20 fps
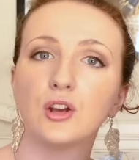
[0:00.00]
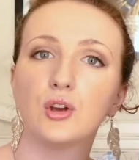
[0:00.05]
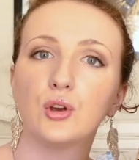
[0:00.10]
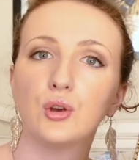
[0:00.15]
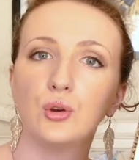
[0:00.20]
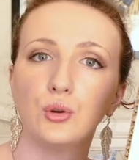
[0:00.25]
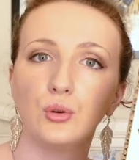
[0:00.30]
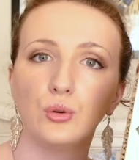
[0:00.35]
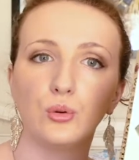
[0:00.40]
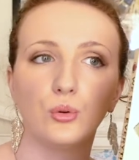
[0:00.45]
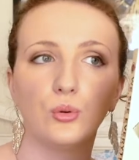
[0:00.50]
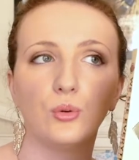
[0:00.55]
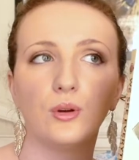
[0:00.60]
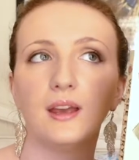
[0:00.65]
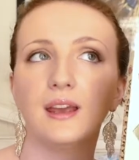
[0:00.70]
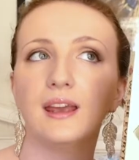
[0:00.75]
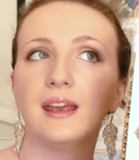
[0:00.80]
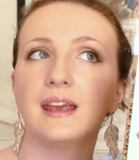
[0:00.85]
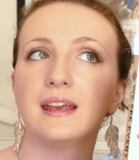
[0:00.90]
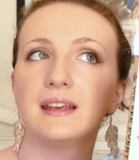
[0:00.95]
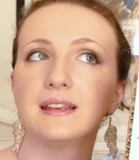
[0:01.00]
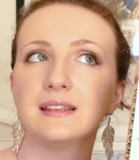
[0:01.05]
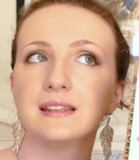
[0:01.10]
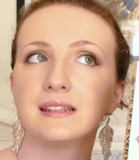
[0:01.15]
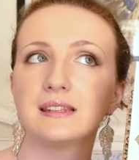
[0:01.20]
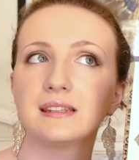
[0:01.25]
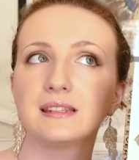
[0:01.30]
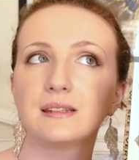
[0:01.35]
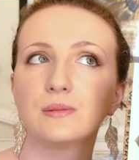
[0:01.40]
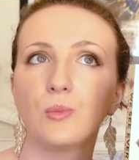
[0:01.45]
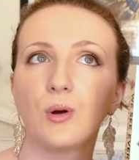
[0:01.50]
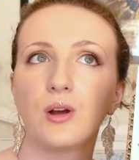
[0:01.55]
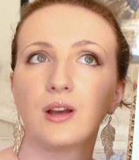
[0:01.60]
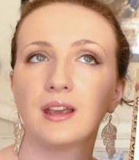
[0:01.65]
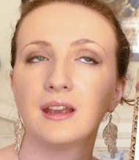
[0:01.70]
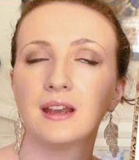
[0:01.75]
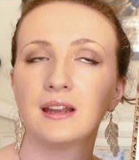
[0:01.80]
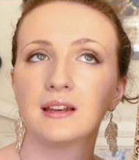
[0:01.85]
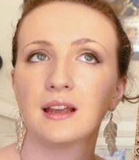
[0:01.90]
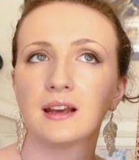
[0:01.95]
who is
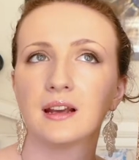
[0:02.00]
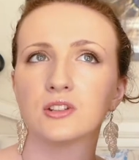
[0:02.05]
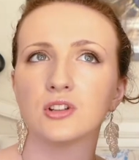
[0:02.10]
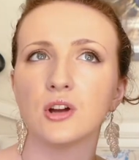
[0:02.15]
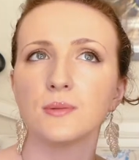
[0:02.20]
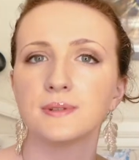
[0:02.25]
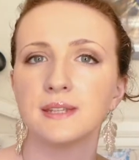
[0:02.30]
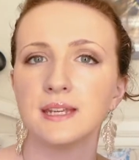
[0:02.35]
working in like a top